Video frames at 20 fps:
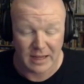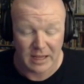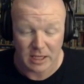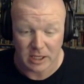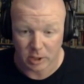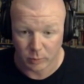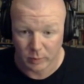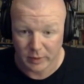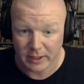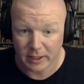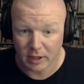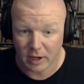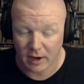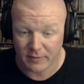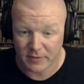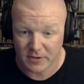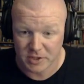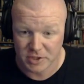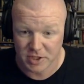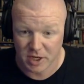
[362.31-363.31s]
You really don't have
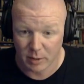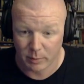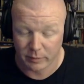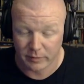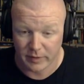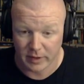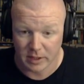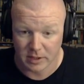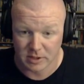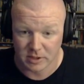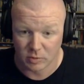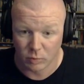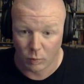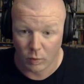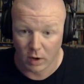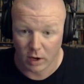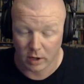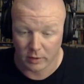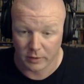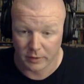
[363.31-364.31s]
to jump if you can just
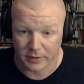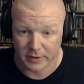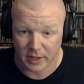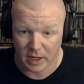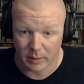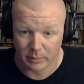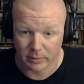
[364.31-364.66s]
walk on top of